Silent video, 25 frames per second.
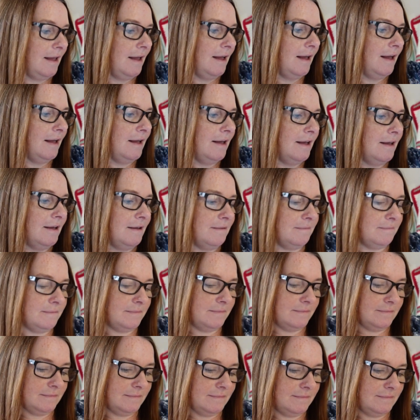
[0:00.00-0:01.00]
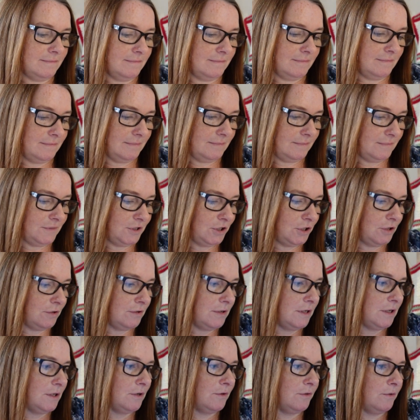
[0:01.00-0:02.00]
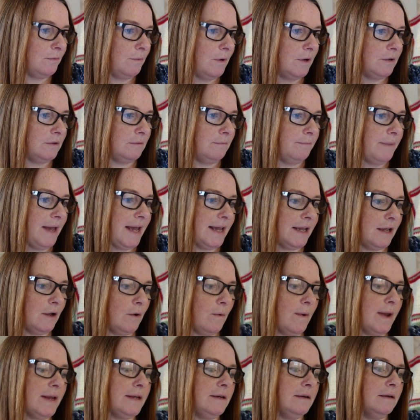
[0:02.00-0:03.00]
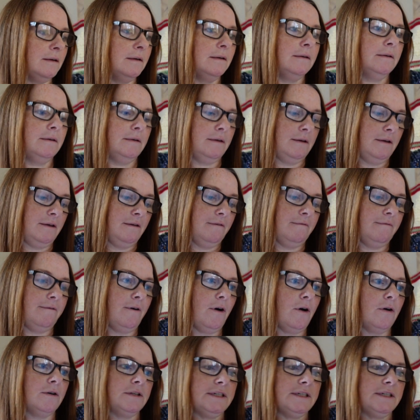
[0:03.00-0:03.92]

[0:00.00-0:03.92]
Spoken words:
I'll show you another one, penguin for